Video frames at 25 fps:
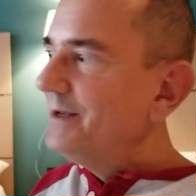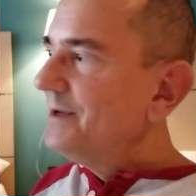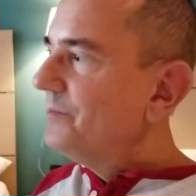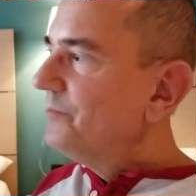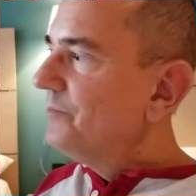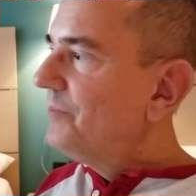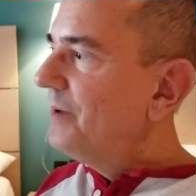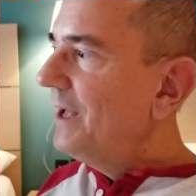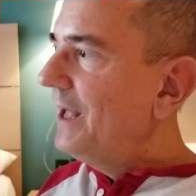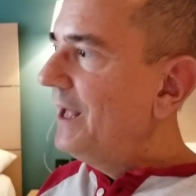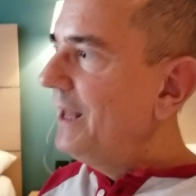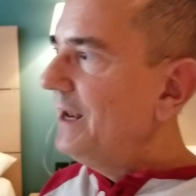
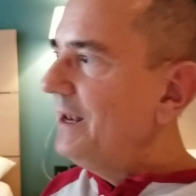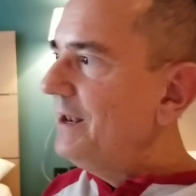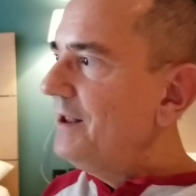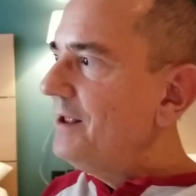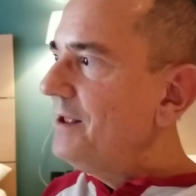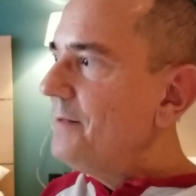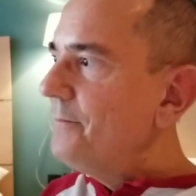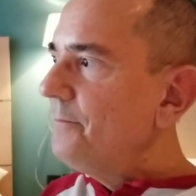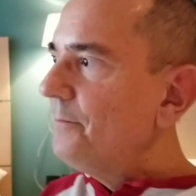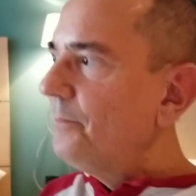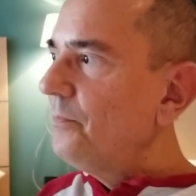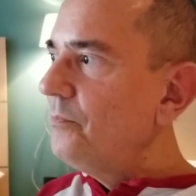But
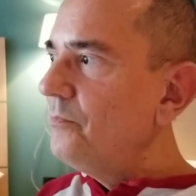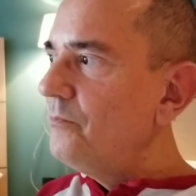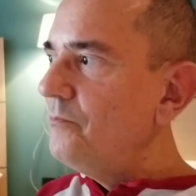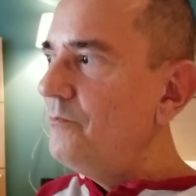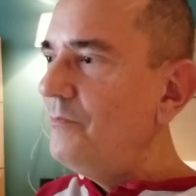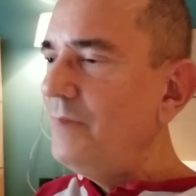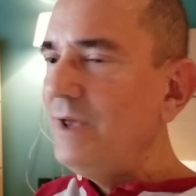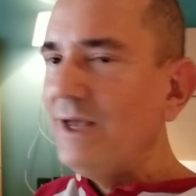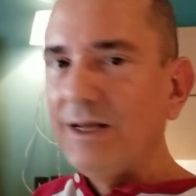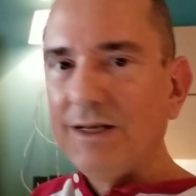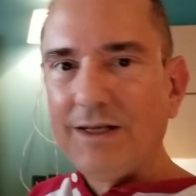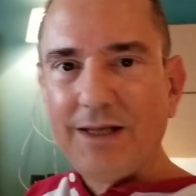
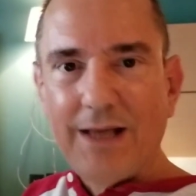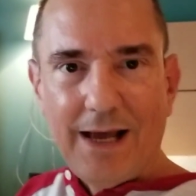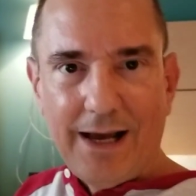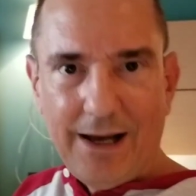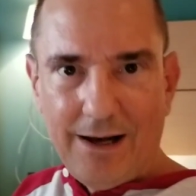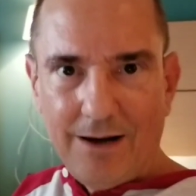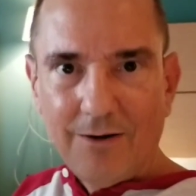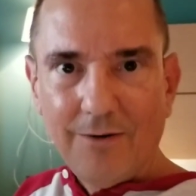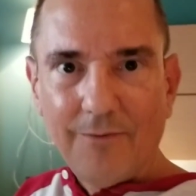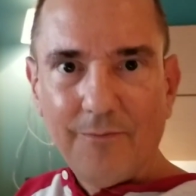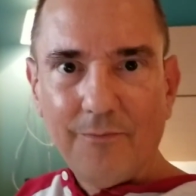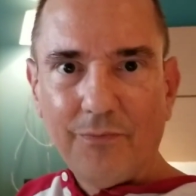
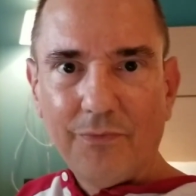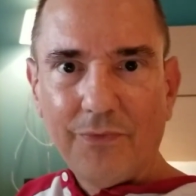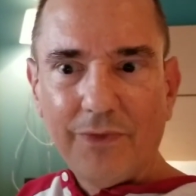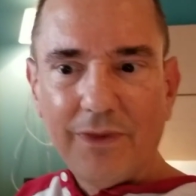MGTOW,